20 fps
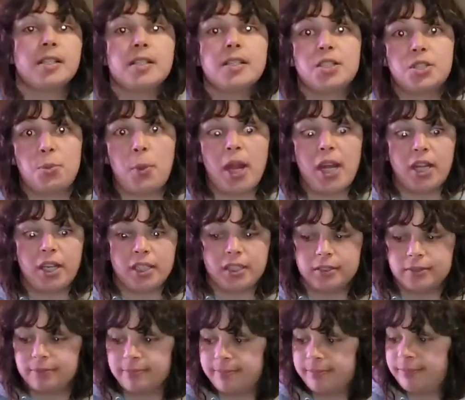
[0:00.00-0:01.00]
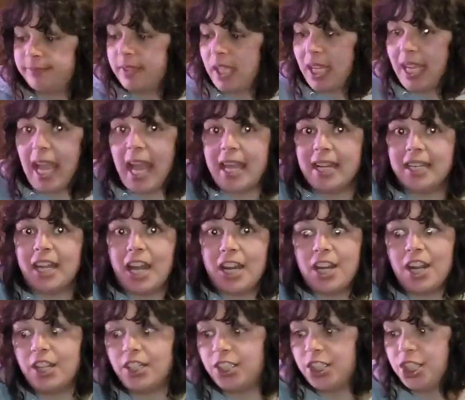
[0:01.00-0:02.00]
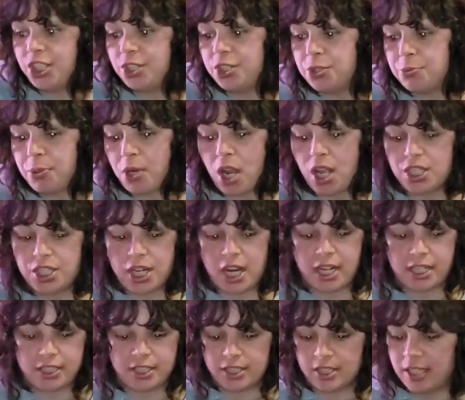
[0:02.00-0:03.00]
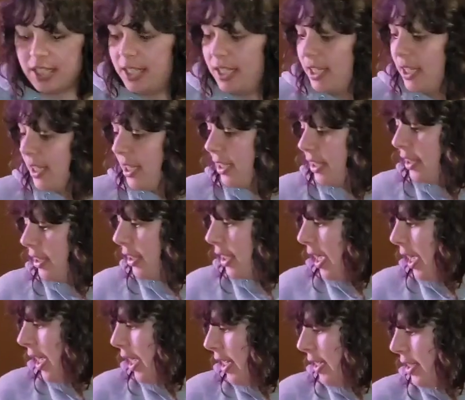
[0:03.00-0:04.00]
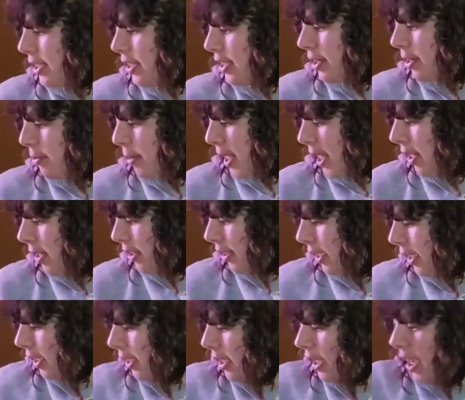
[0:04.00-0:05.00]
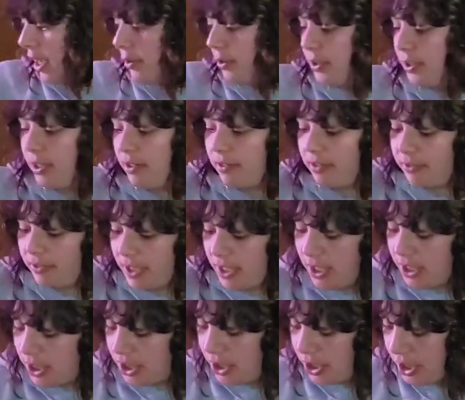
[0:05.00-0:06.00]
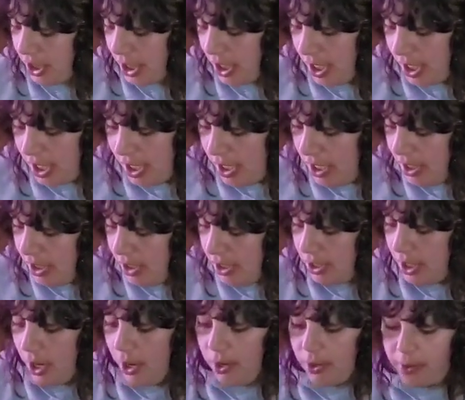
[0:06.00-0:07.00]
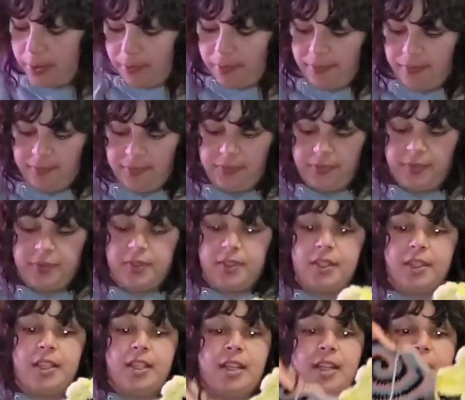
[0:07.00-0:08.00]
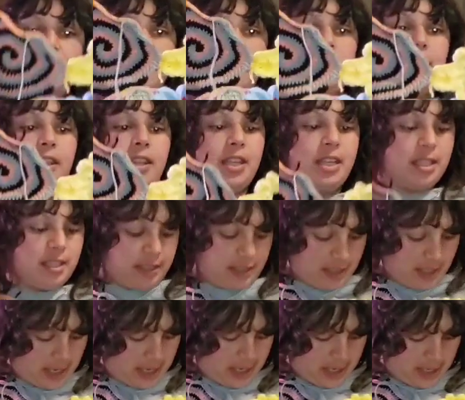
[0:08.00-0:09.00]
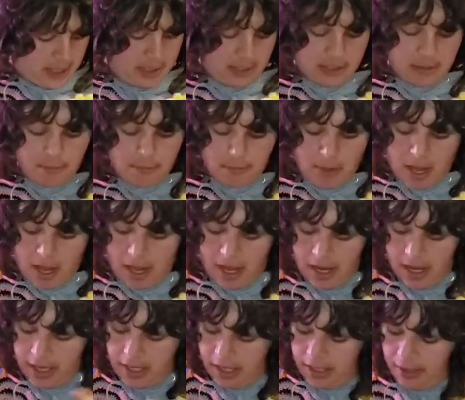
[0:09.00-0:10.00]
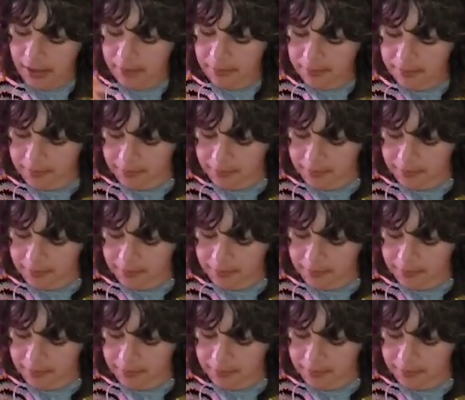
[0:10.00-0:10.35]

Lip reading: sweater. Again, another huge project that apparently I will never finish. So this is my